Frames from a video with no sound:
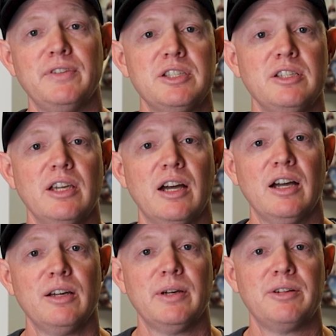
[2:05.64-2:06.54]

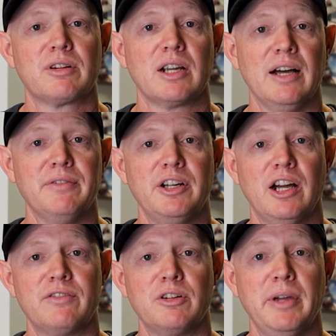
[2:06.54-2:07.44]
physio and recovered
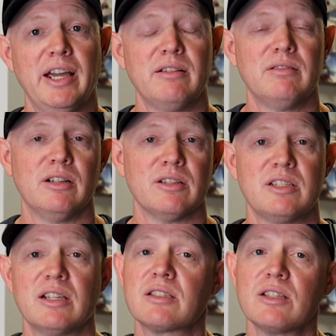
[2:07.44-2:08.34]
over about
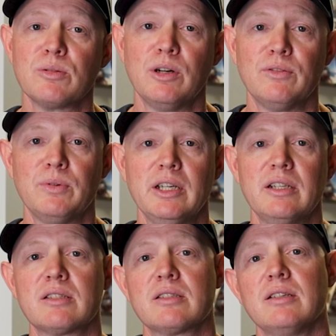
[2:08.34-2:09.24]
6 to 12
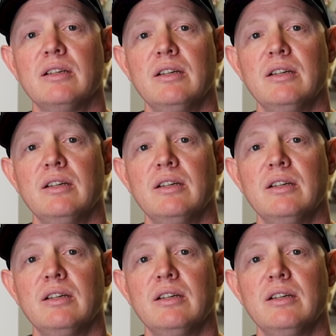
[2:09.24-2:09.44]
weeks.